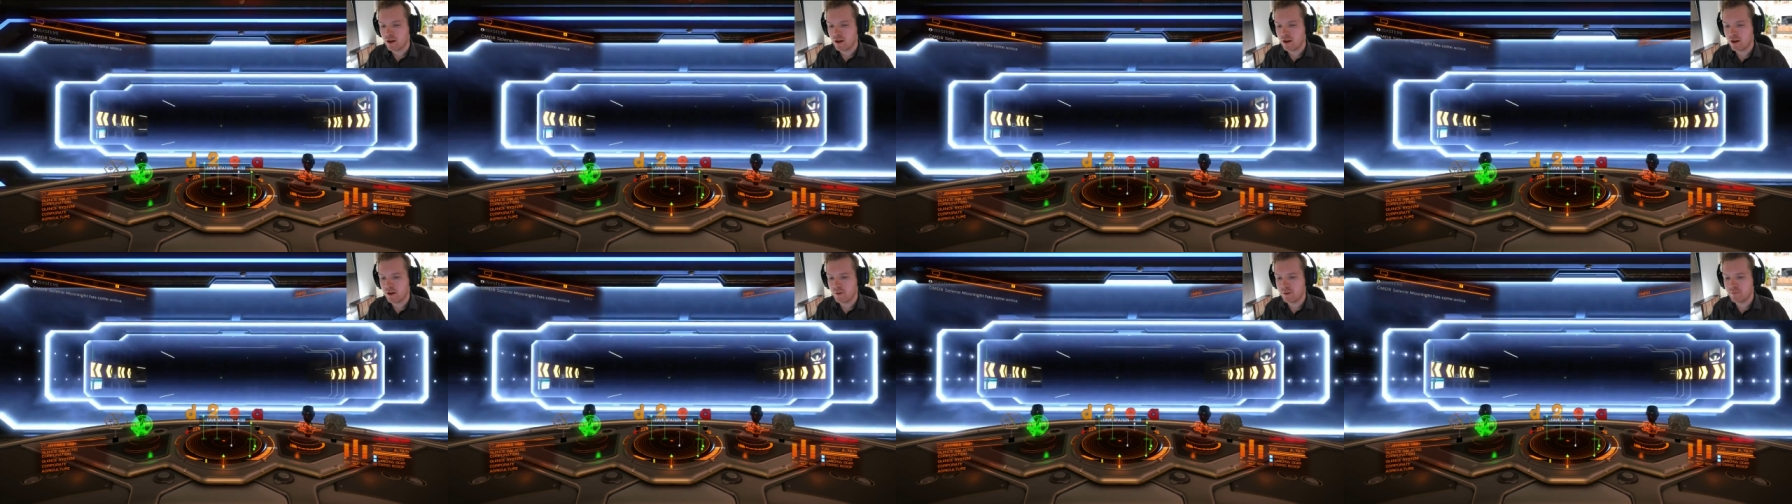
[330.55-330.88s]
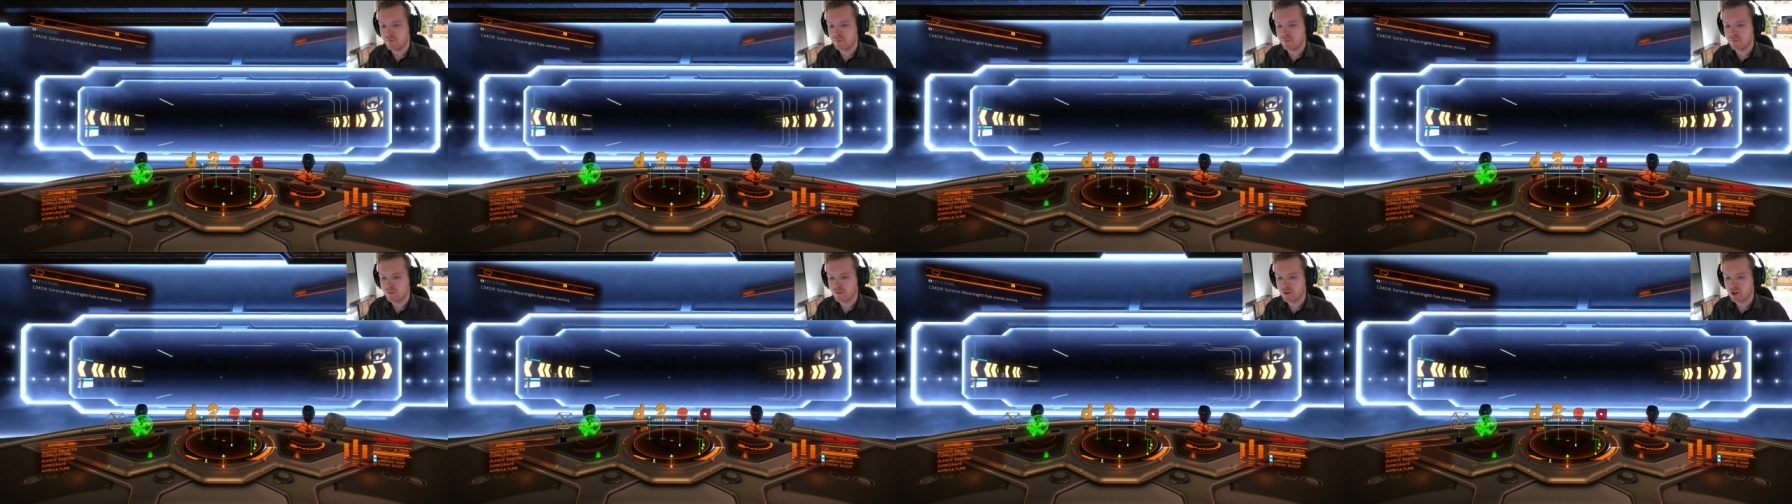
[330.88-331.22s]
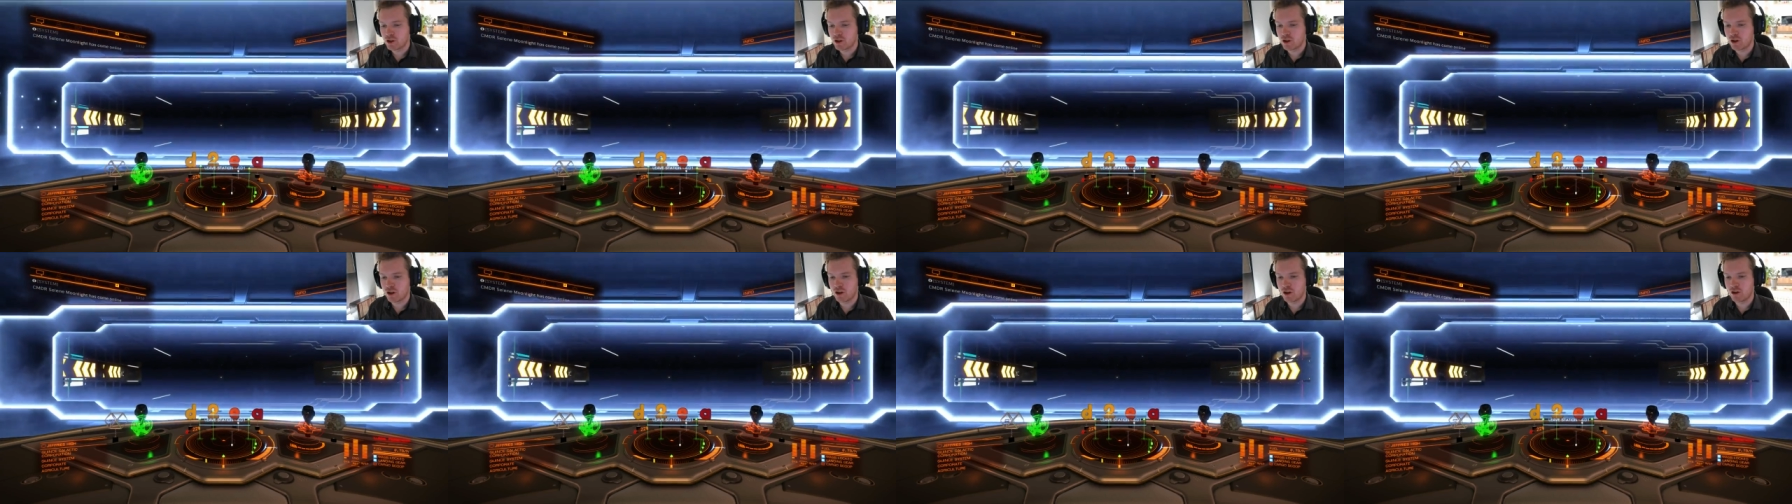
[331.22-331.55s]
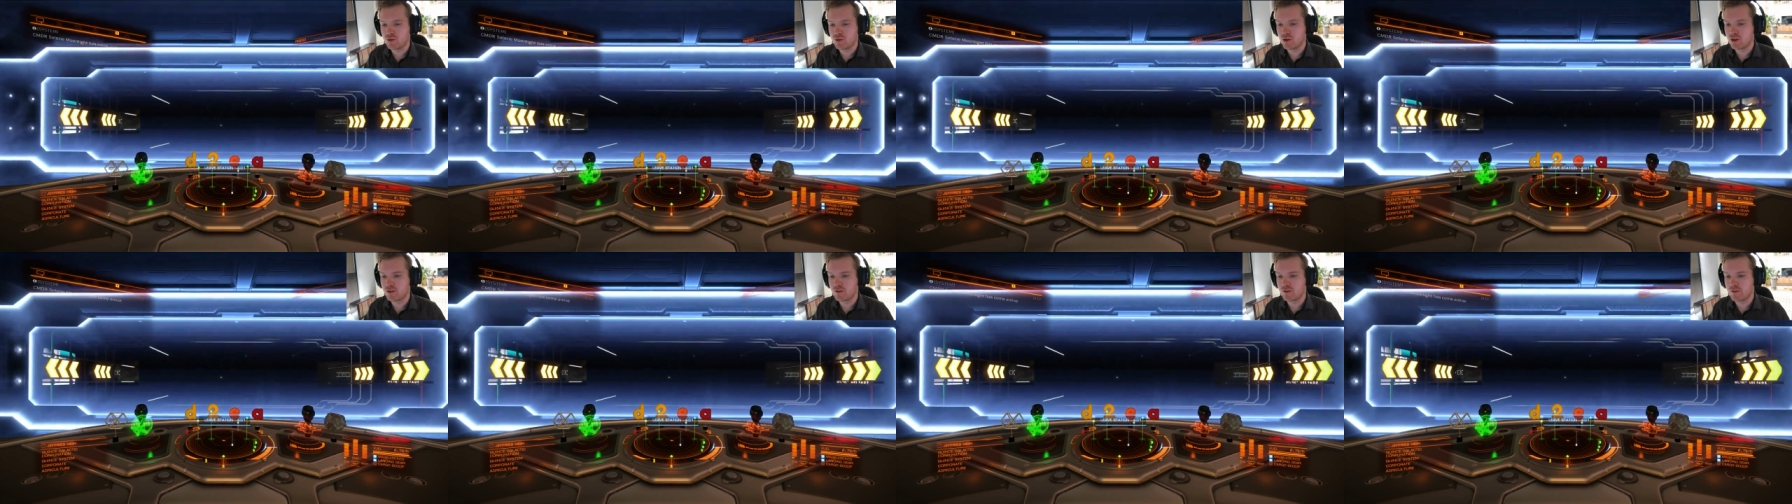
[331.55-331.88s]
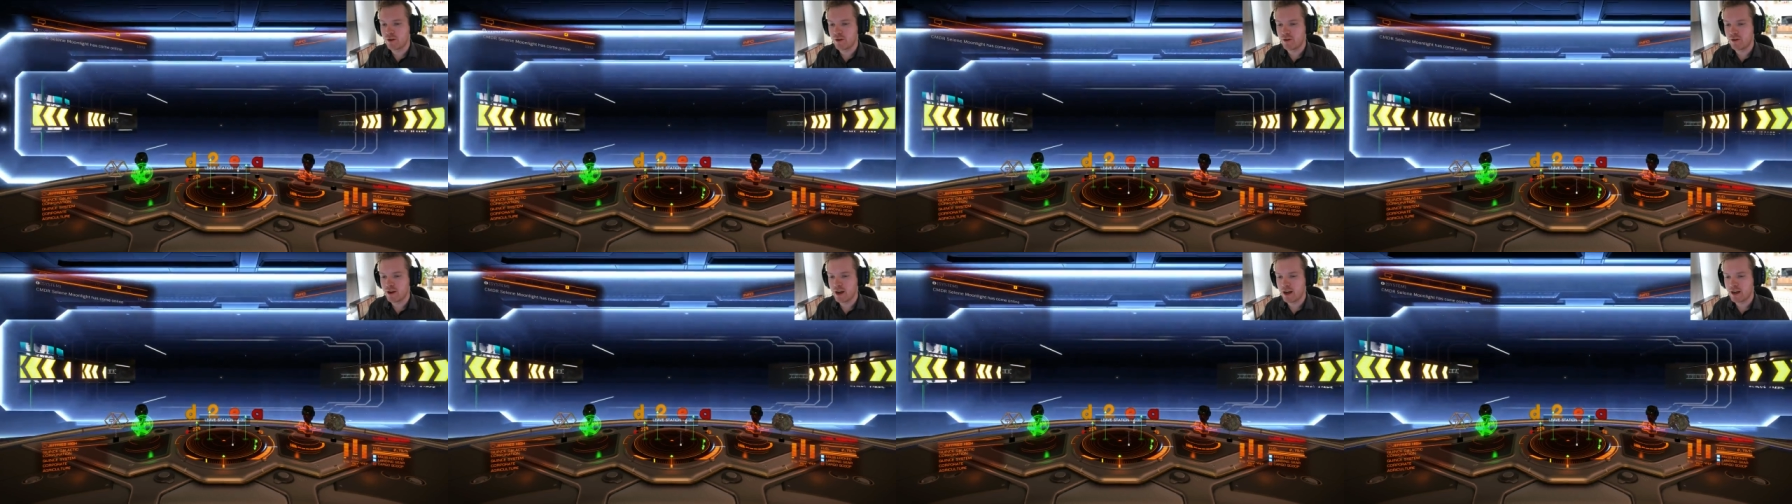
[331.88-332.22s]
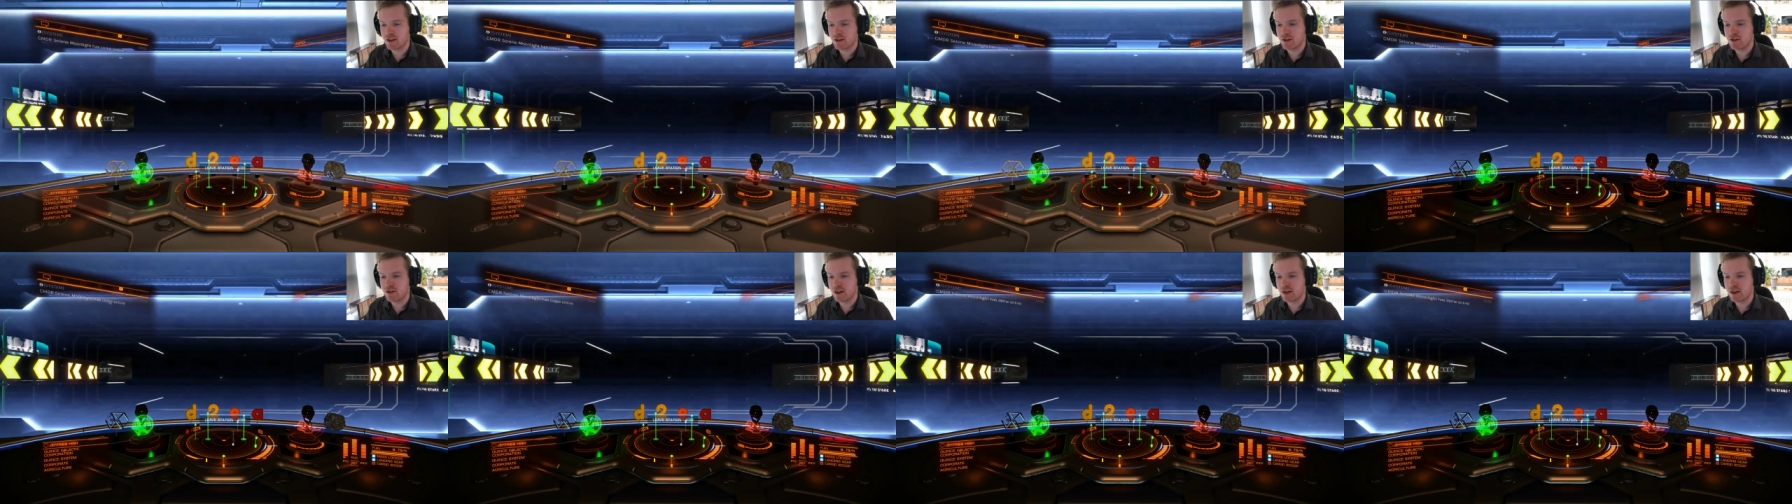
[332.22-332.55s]
Um, going to do this very
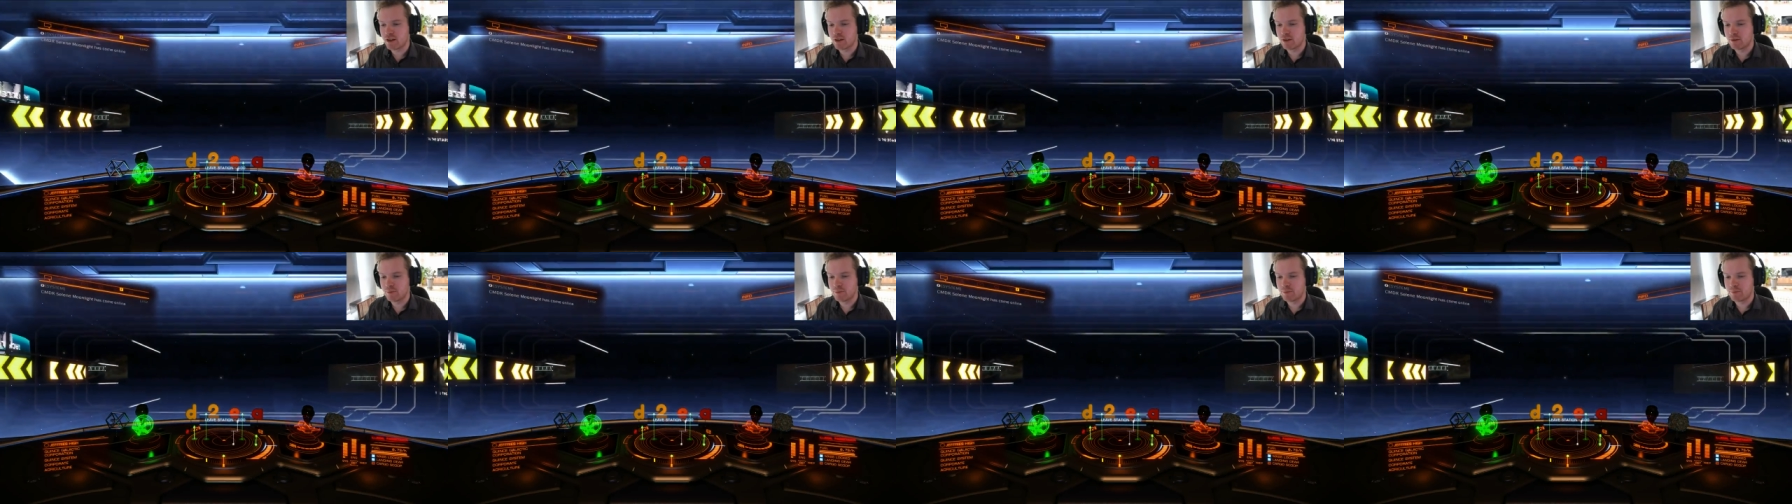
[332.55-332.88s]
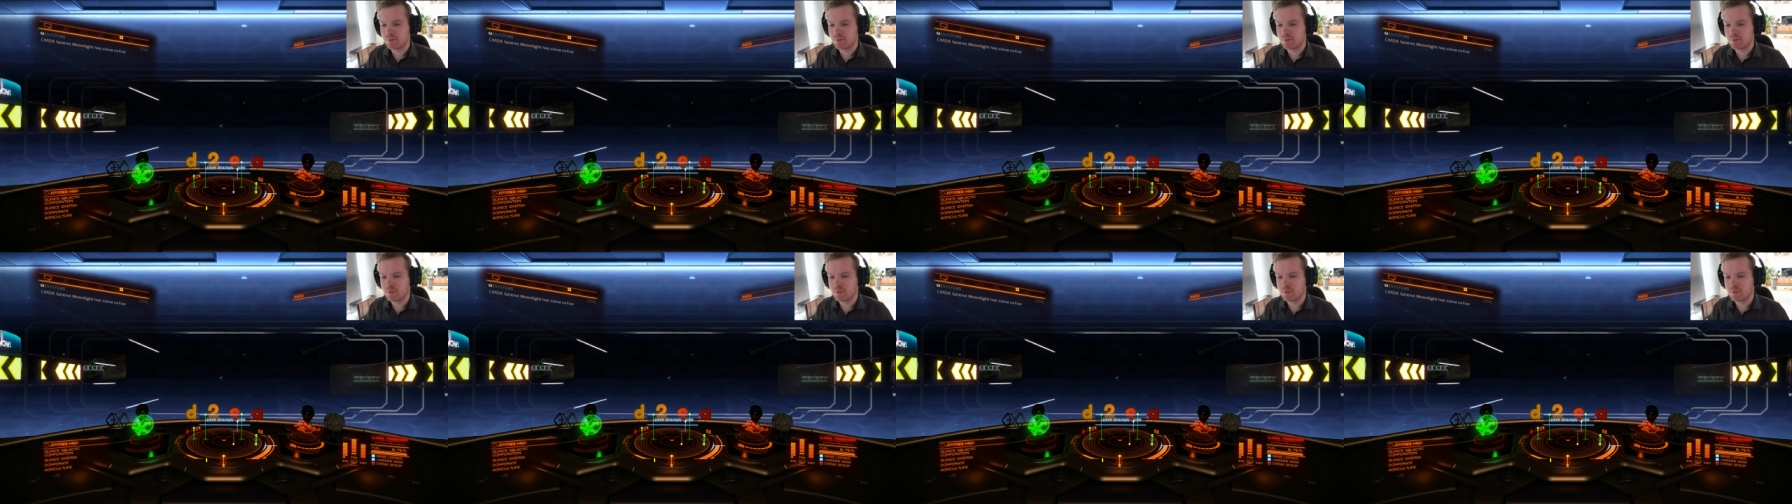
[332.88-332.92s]
nice and gentle